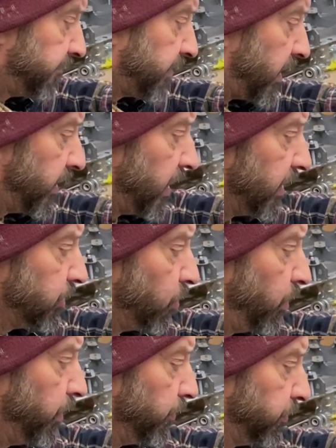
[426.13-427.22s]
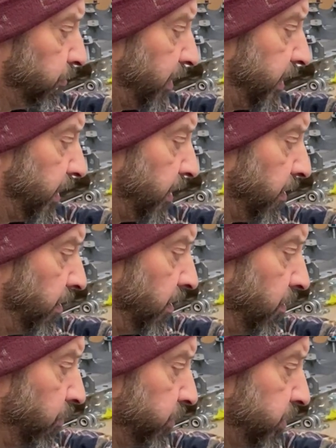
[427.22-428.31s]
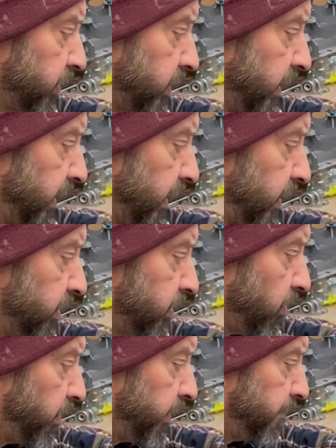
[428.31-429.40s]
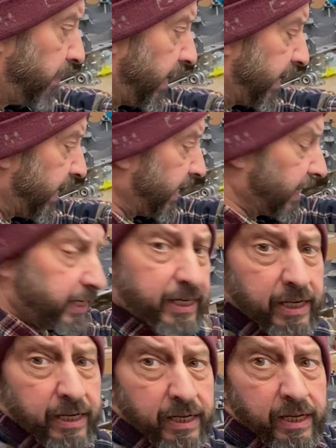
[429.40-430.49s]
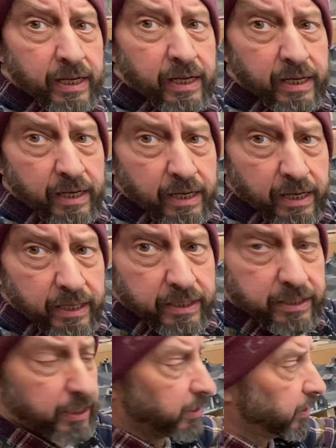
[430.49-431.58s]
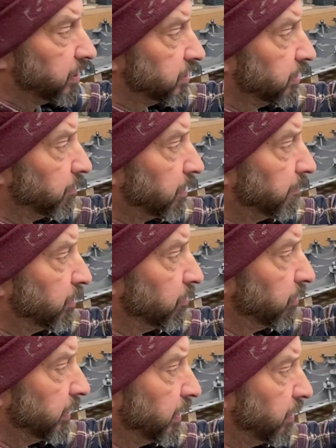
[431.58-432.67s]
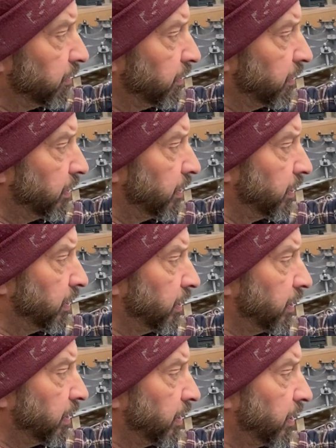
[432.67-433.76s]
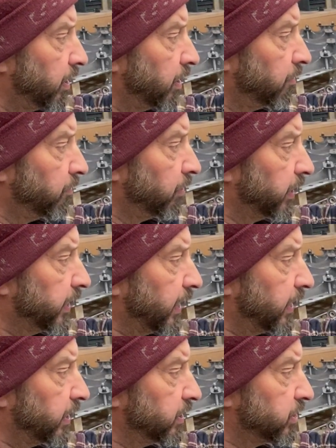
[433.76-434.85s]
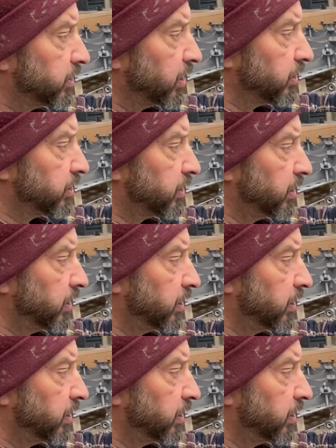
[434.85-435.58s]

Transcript: got a nice oiled thread here. We're just going to get it started by hand. I think you can see what I'm doing there. I want to get it just